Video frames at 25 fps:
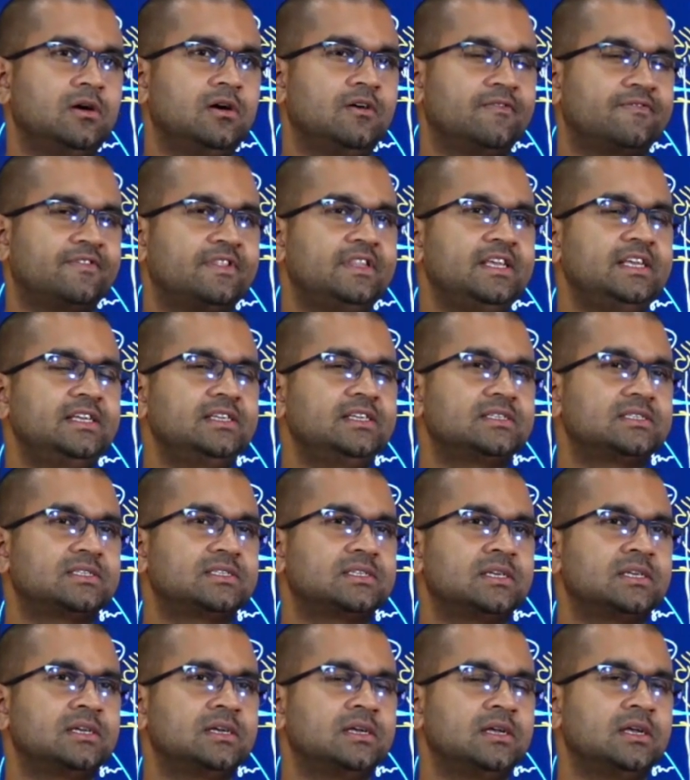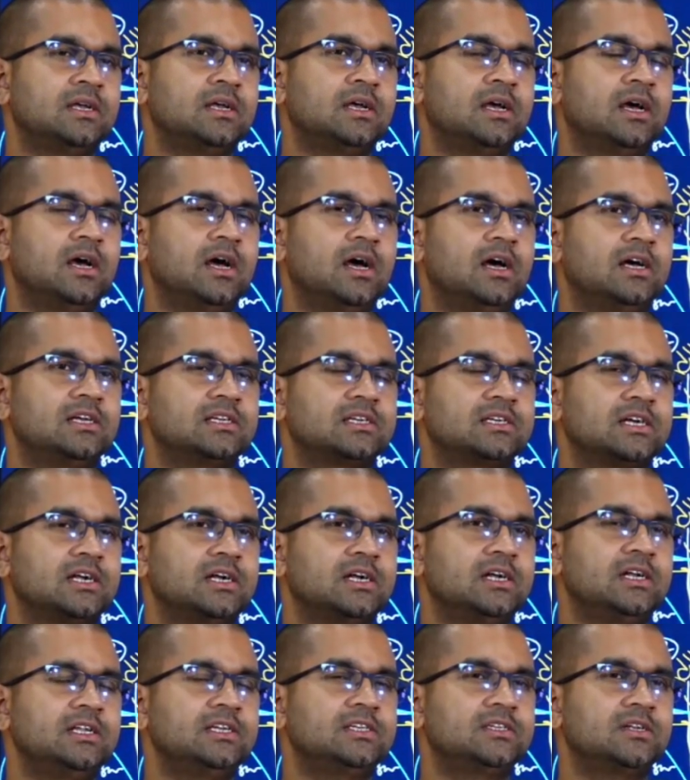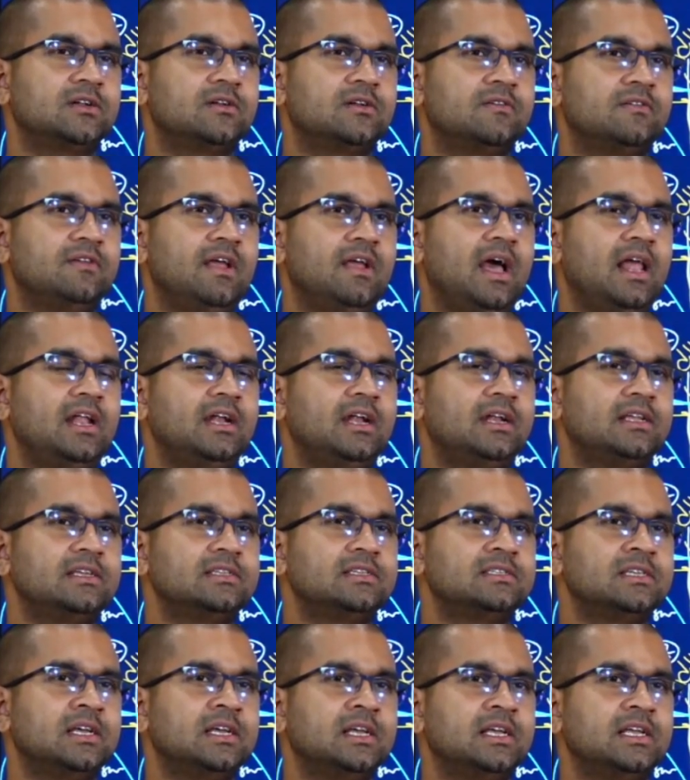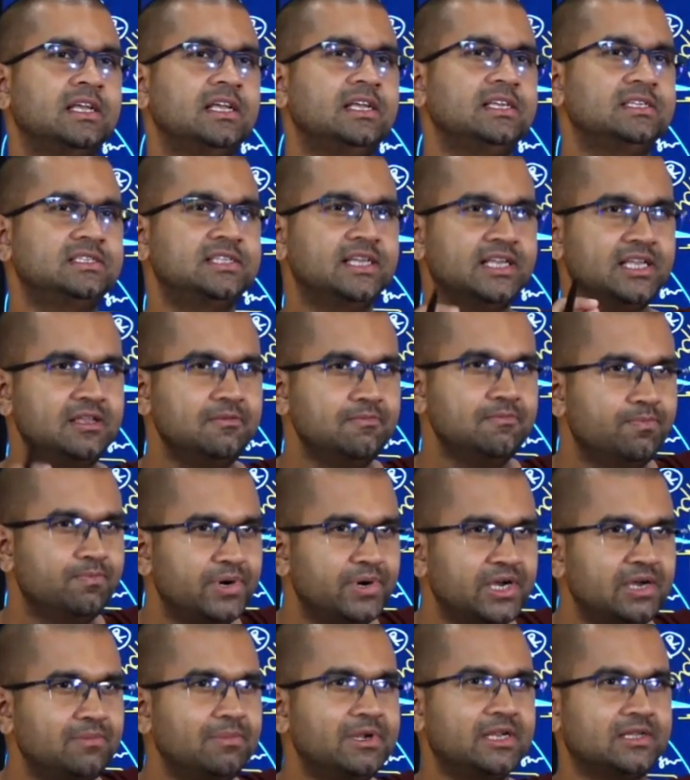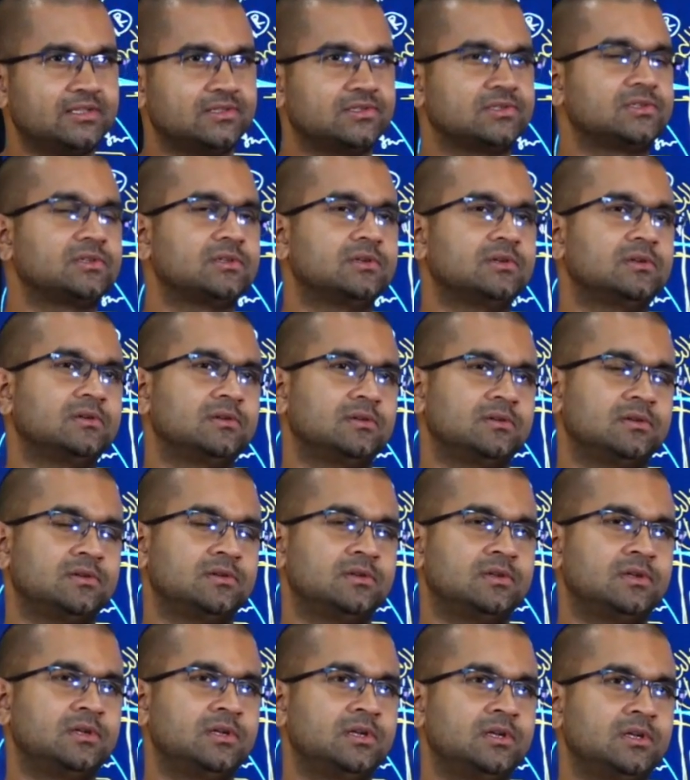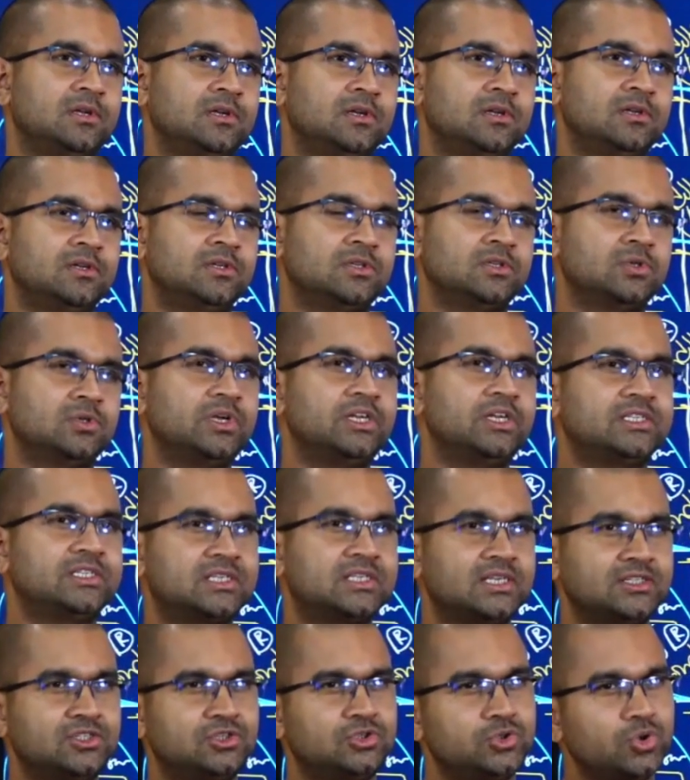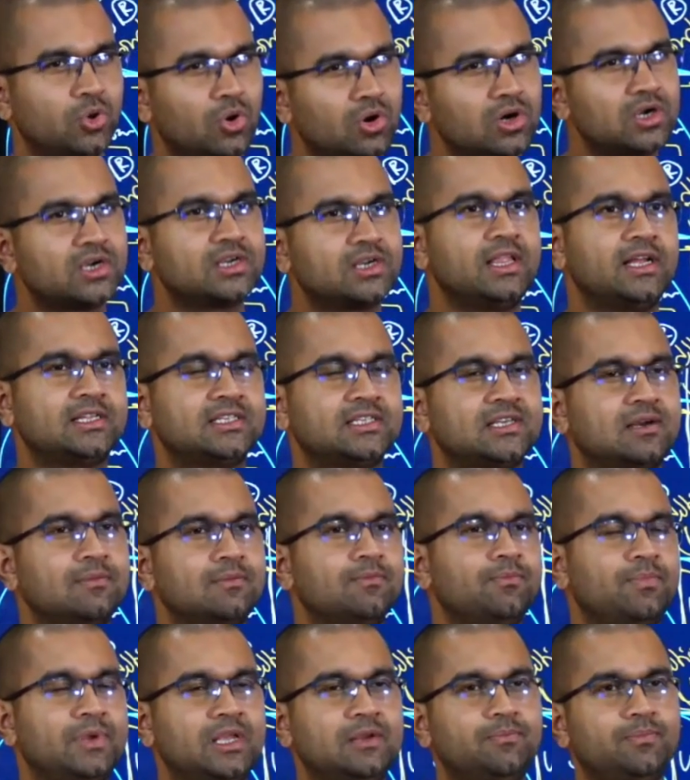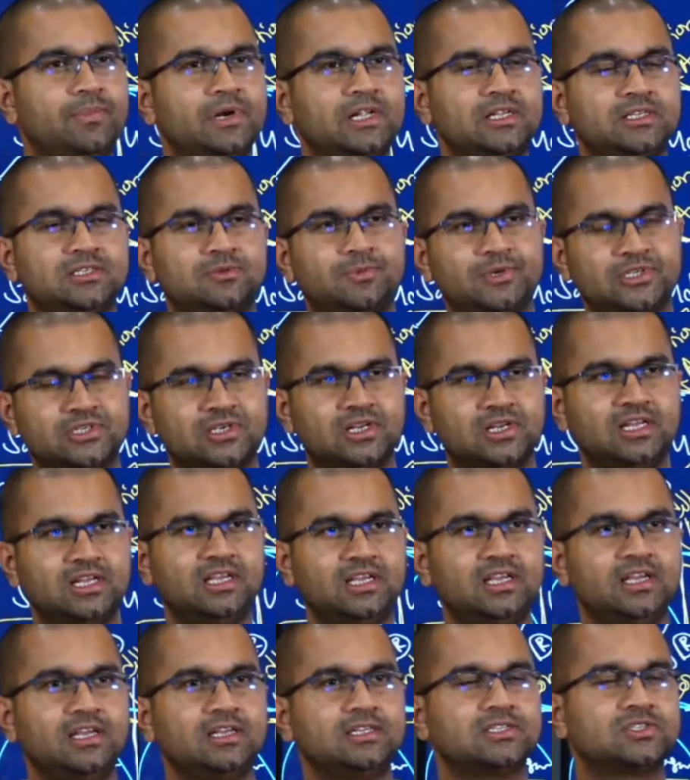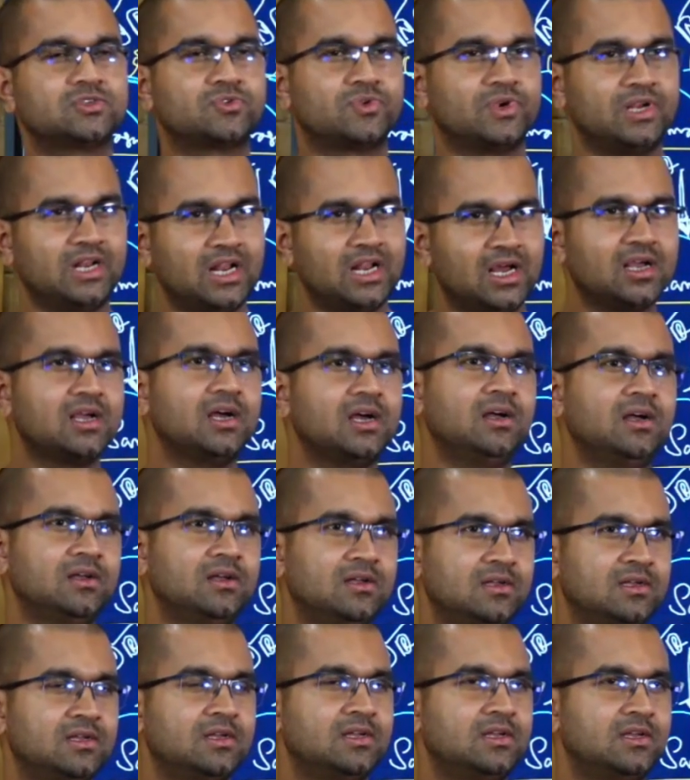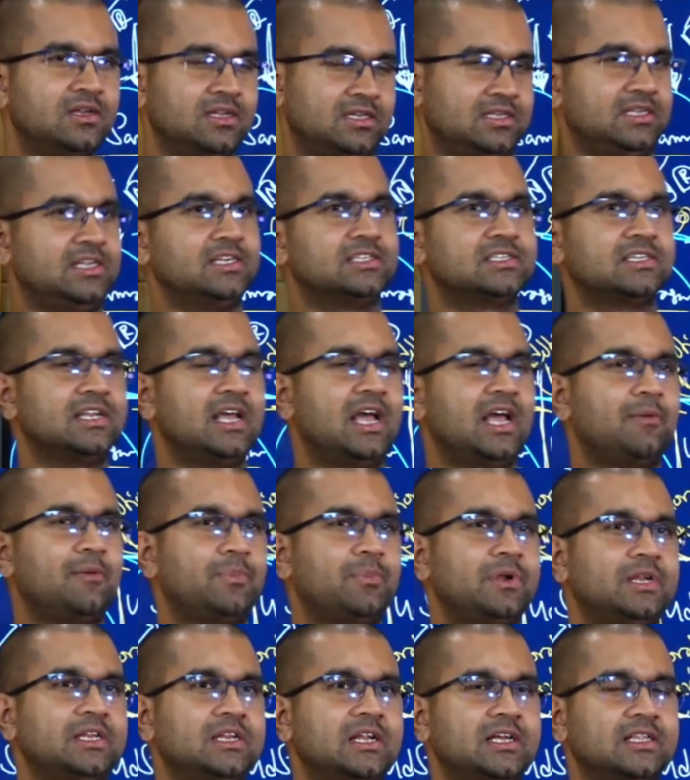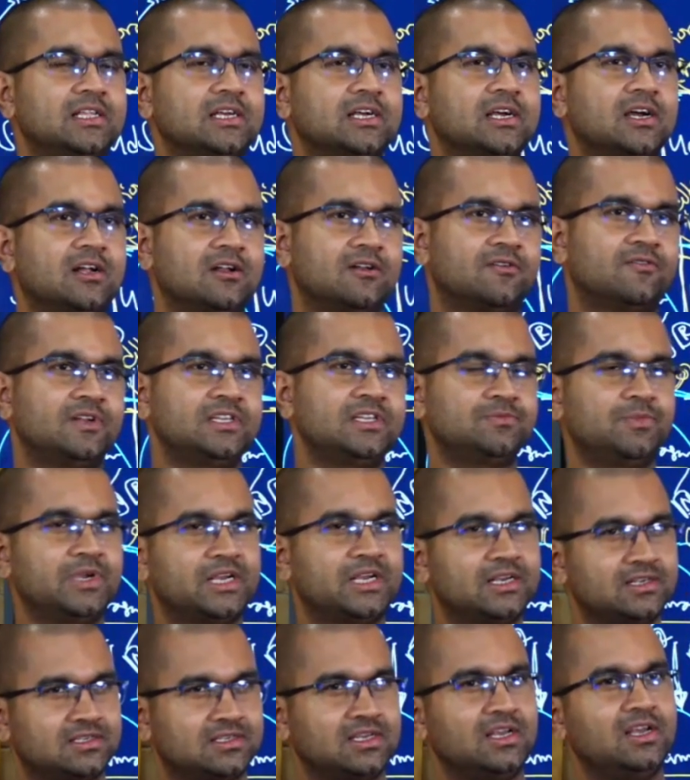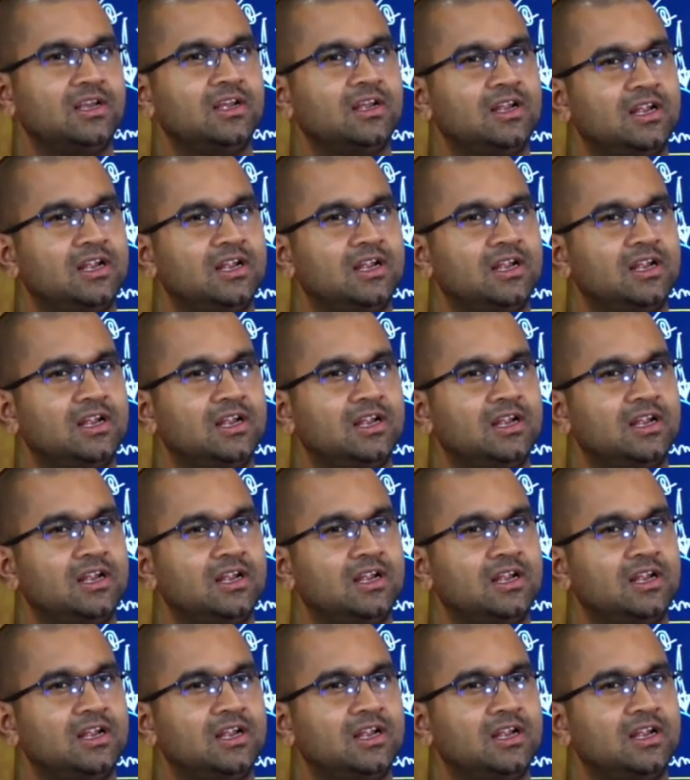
of these conditioned realities is the impermanence. So it's a joke that some people, especially in Sri Lanka, it doesn't happen in other countries because